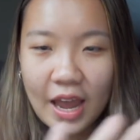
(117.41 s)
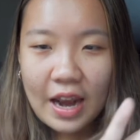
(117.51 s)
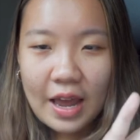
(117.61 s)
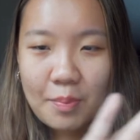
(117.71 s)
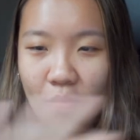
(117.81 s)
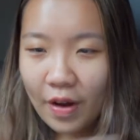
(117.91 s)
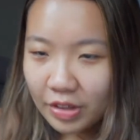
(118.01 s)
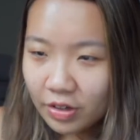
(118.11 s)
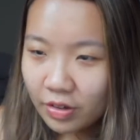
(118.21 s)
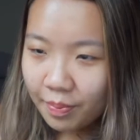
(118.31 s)
and like move
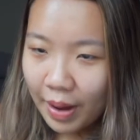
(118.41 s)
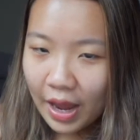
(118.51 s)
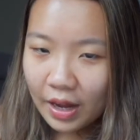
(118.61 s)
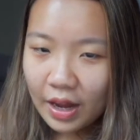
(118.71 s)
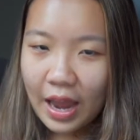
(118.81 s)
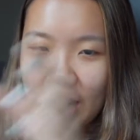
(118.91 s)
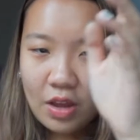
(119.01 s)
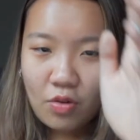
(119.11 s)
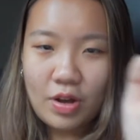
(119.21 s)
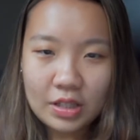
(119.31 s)
everything to the back and
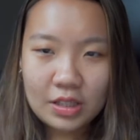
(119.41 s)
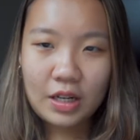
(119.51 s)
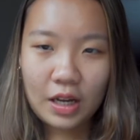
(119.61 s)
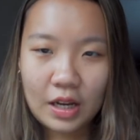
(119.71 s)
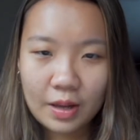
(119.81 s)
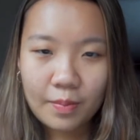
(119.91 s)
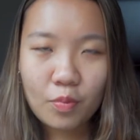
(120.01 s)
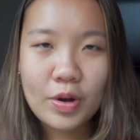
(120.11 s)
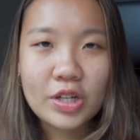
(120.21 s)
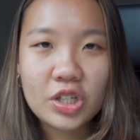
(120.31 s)
then you insert the clip,
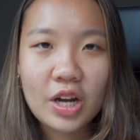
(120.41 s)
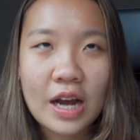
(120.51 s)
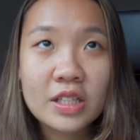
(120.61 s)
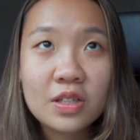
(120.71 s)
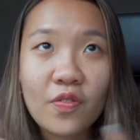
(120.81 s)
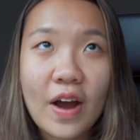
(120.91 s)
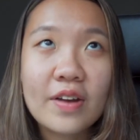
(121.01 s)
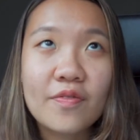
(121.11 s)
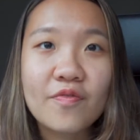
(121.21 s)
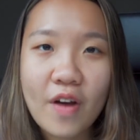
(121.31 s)
which I just
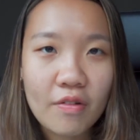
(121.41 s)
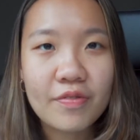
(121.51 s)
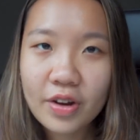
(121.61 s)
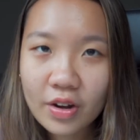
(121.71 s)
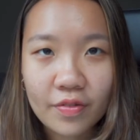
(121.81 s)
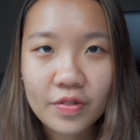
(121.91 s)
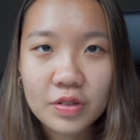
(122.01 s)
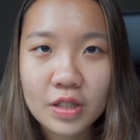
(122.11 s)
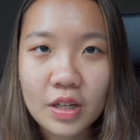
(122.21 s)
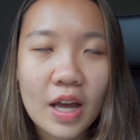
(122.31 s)
find very, very
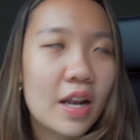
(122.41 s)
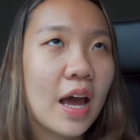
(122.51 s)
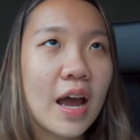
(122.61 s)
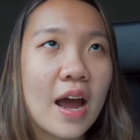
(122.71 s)
confusing, and like I